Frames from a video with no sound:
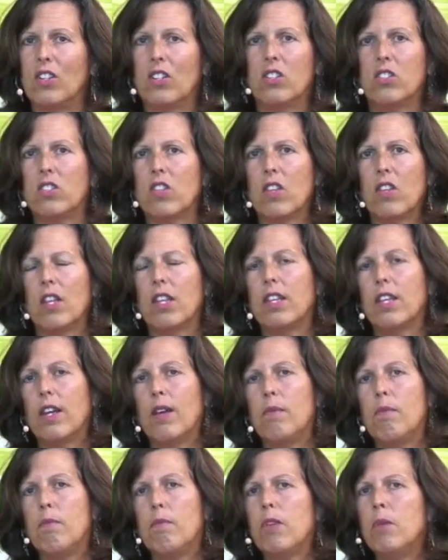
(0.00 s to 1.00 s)
It's the thing
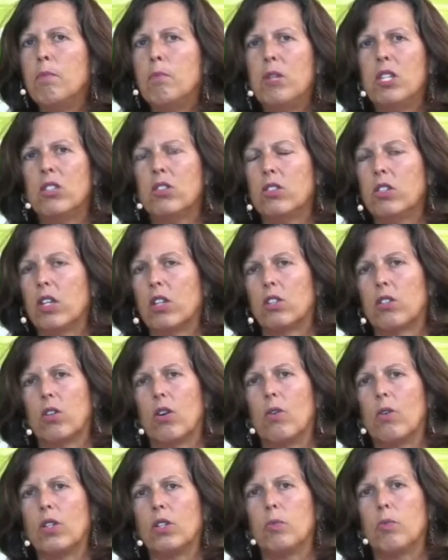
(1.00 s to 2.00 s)
that the mystics
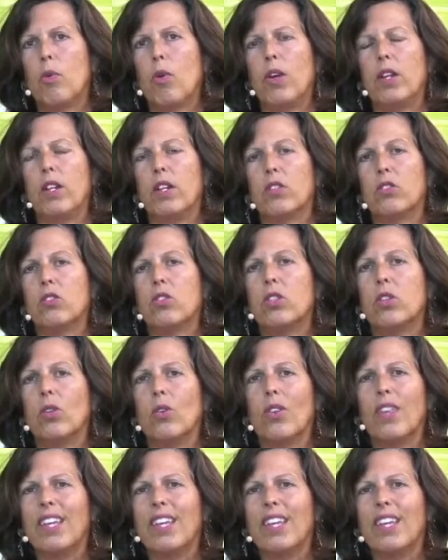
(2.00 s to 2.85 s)
always point us to.